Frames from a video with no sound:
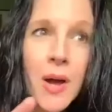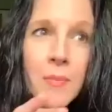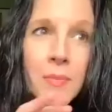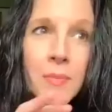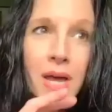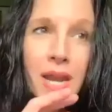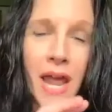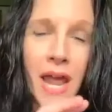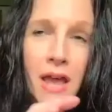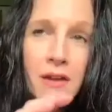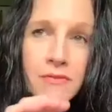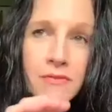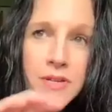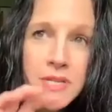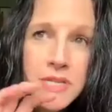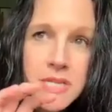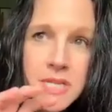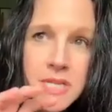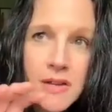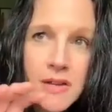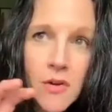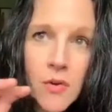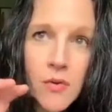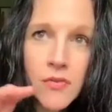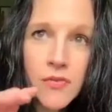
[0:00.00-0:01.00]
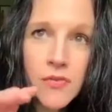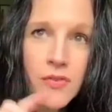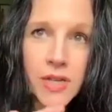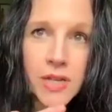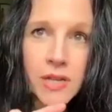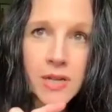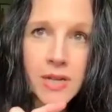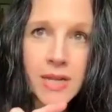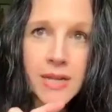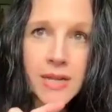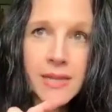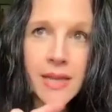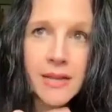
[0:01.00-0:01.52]
but every single
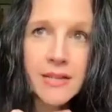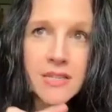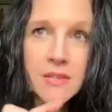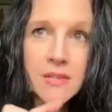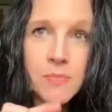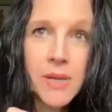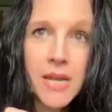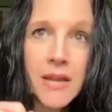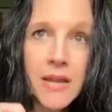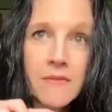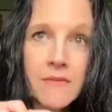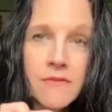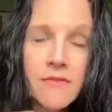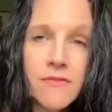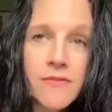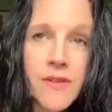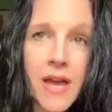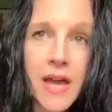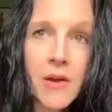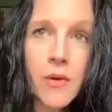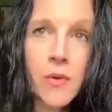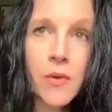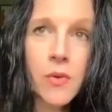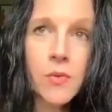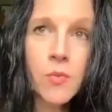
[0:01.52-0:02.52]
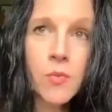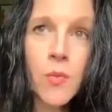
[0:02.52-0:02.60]
feeling that's being felt,